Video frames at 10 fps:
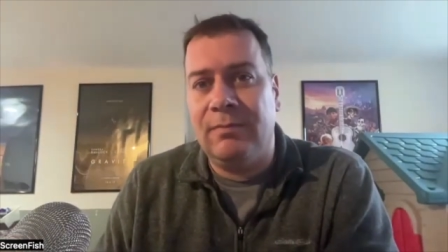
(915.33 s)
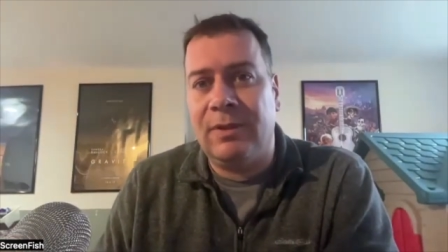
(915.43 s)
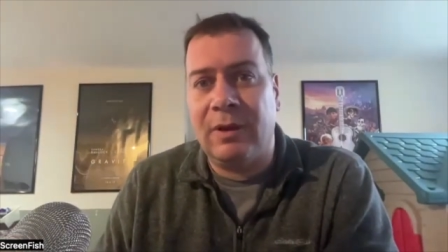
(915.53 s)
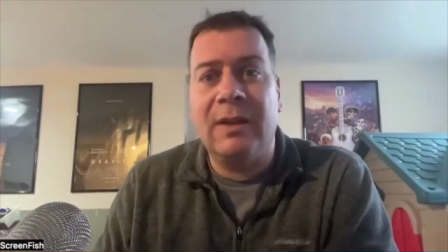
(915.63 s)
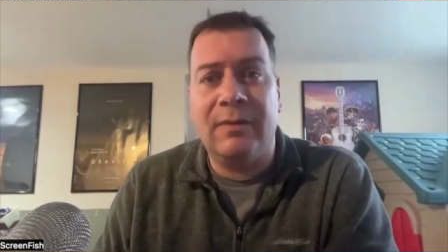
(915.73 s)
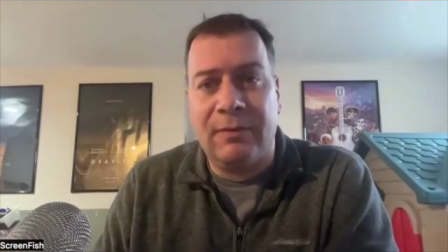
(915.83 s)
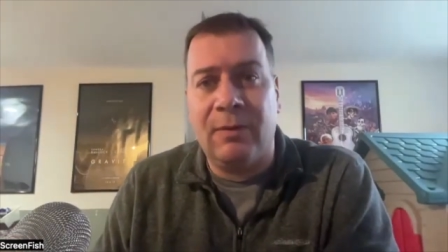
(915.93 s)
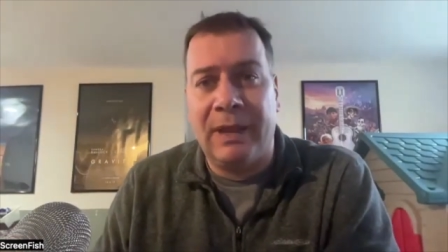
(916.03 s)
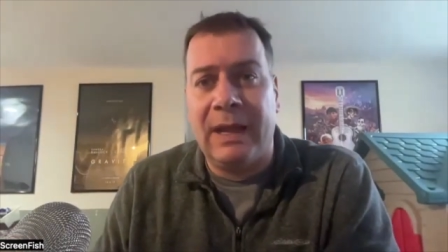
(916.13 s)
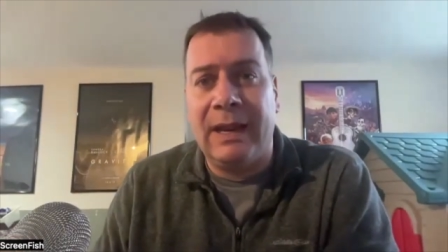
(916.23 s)
thought of it
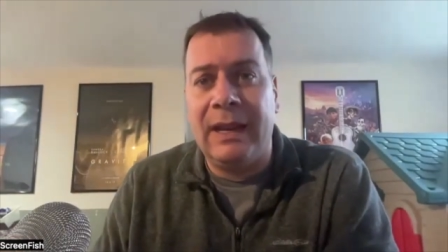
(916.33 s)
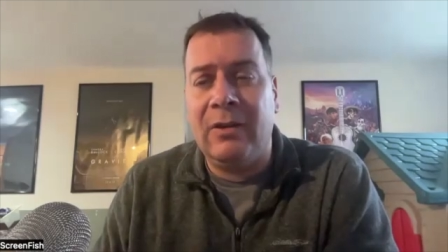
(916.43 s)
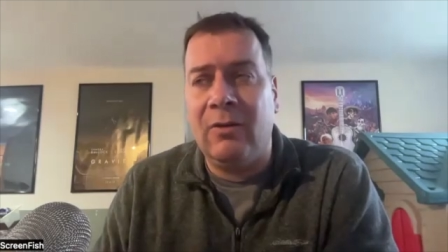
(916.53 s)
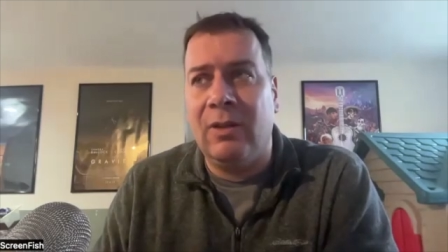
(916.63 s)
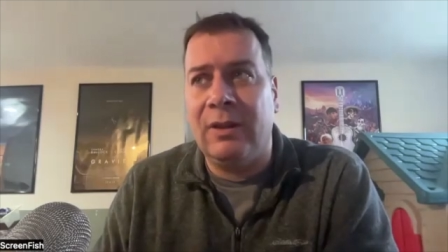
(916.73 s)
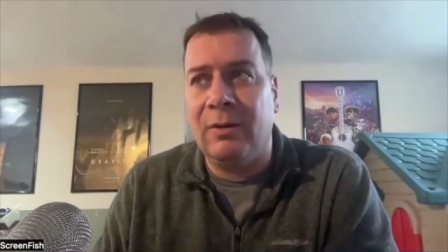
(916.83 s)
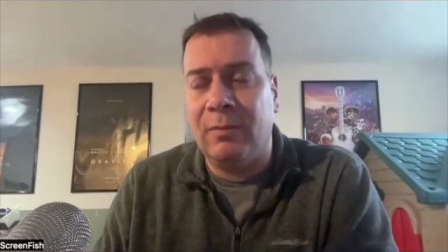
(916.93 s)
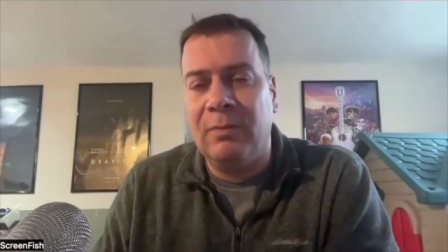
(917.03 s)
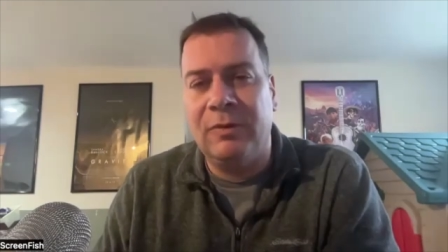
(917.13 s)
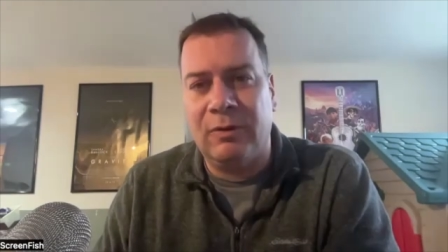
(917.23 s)
from that angle that her
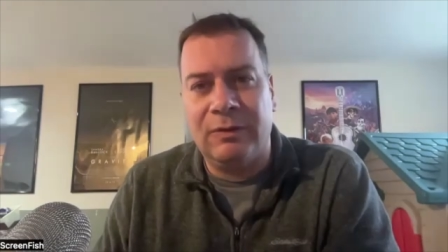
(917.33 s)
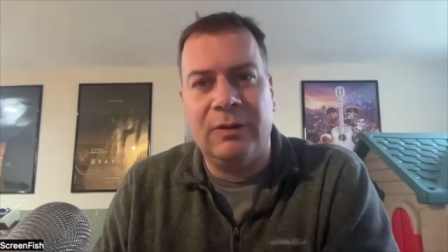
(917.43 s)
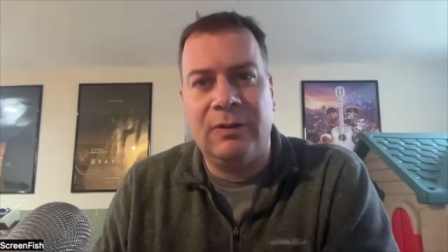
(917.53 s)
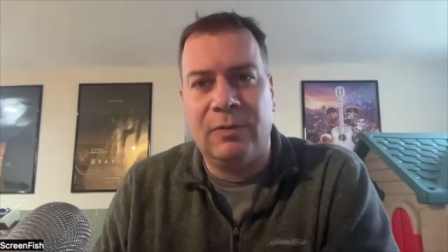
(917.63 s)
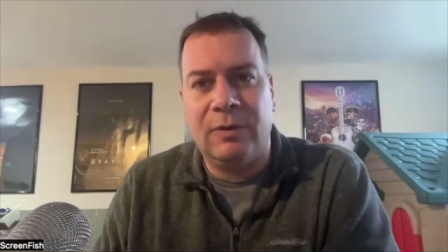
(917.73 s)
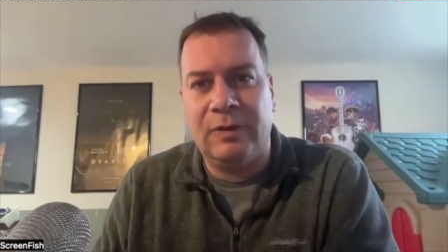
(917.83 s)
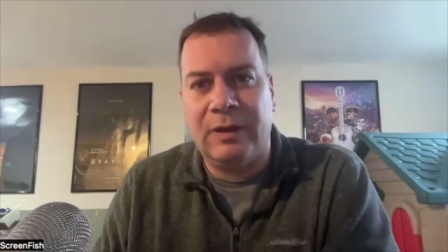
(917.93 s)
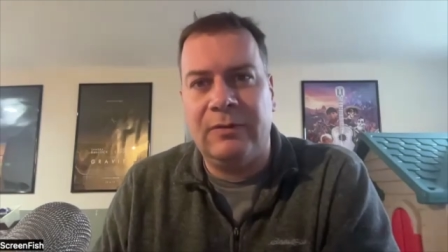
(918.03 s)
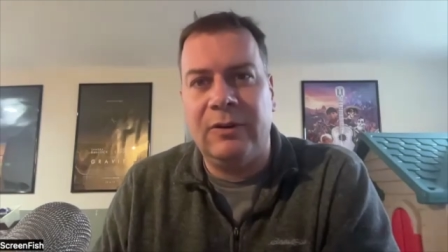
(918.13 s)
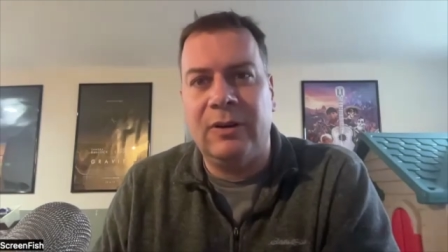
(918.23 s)
mom's always looking for a
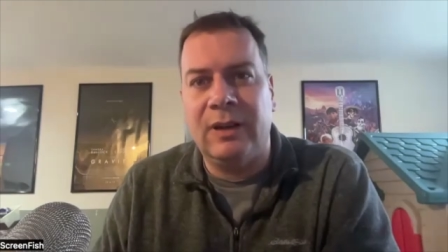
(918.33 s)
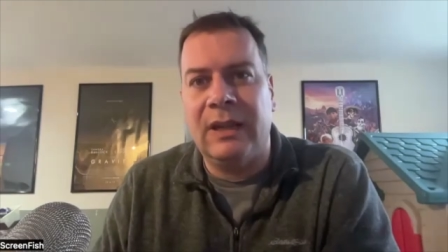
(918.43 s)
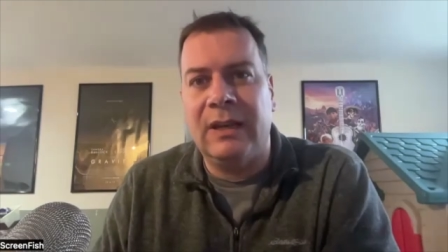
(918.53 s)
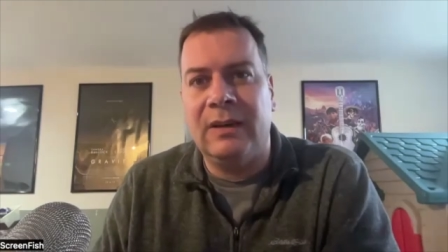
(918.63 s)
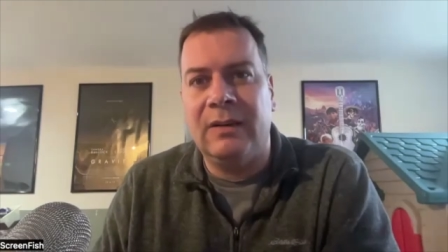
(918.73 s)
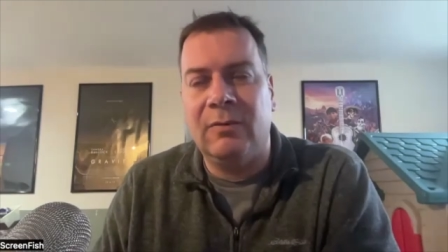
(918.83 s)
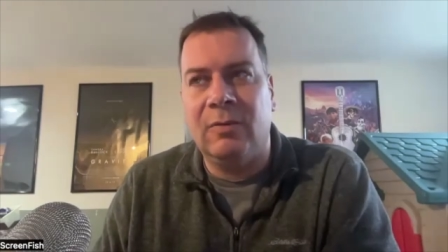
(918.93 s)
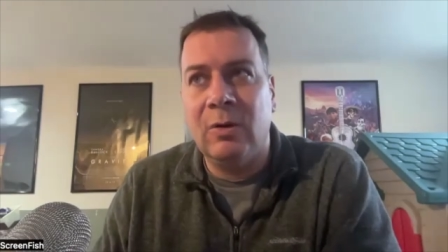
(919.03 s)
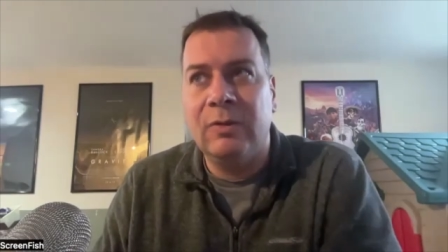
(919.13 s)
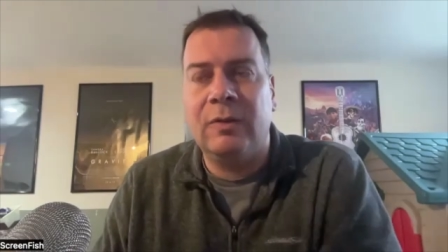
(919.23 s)
savior and
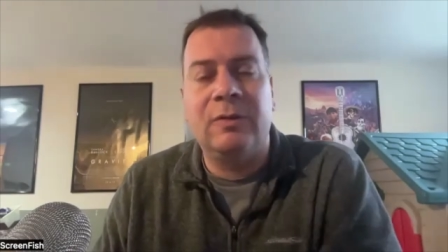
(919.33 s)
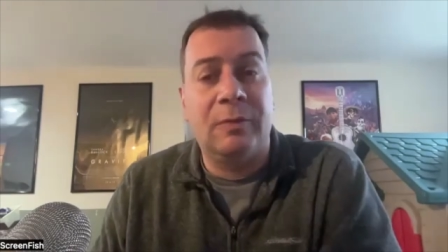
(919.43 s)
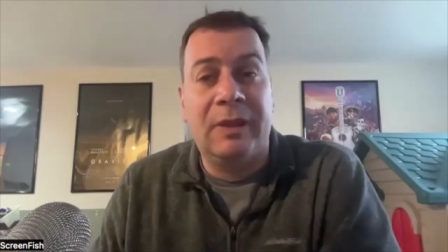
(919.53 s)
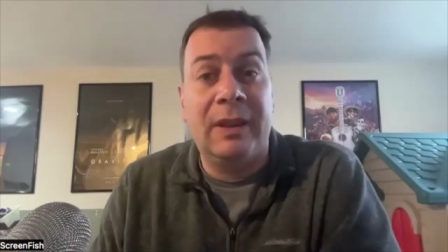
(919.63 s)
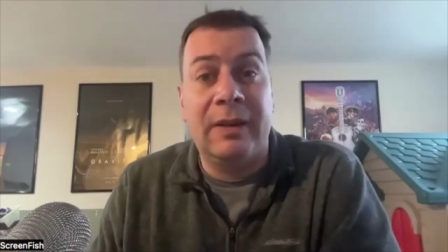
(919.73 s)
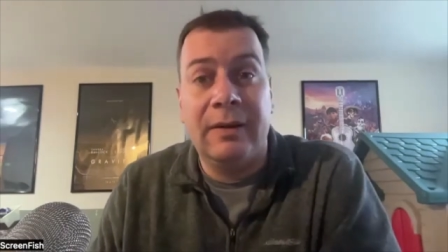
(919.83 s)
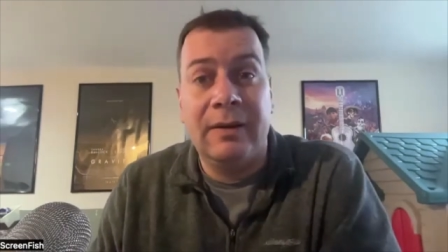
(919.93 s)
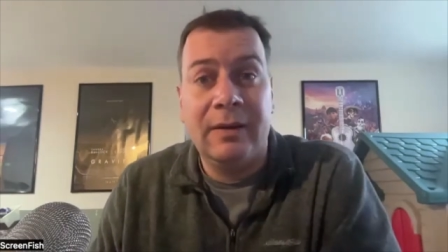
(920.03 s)
Rose looks within.